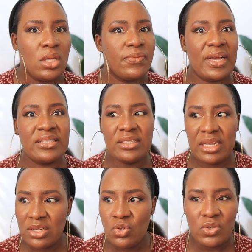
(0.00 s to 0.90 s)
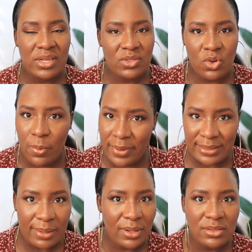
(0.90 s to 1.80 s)
If I see any useless
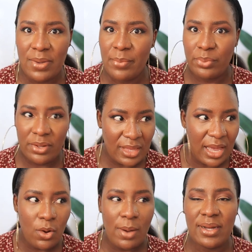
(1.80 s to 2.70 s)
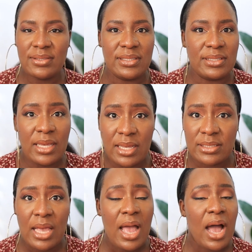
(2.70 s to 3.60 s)
comment about my brother or about his case,